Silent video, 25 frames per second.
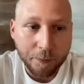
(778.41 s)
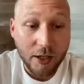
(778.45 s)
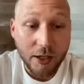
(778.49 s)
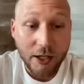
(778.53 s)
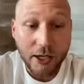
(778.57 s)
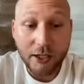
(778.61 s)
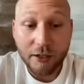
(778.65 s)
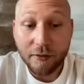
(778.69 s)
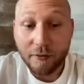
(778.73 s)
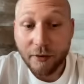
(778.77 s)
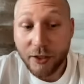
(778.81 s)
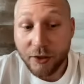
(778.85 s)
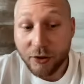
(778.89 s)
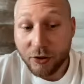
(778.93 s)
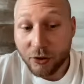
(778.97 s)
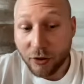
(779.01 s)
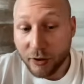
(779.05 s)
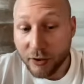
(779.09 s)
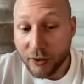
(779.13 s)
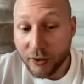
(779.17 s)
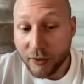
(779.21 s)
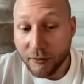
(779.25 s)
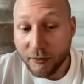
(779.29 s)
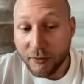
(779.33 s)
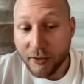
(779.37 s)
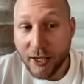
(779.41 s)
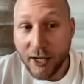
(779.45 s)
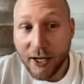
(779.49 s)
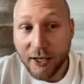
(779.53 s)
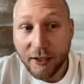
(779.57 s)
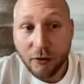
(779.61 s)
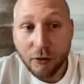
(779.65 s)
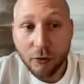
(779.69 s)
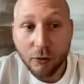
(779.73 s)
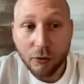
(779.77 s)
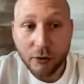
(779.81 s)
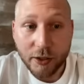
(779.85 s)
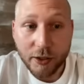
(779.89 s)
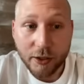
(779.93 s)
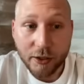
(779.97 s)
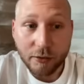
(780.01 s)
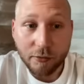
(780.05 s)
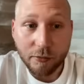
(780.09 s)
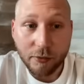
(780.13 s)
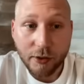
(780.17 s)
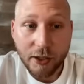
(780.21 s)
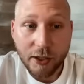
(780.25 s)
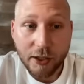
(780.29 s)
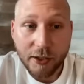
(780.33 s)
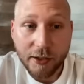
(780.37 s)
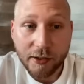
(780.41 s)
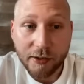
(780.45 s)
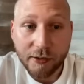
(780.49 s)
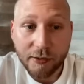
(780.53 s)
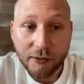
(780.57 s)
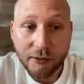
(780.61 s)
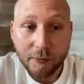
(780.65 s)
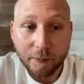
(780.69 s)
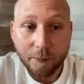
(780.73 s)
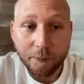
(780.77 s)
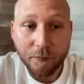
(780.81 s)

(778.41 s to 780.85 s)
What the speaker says: And eventually, the end goal here really is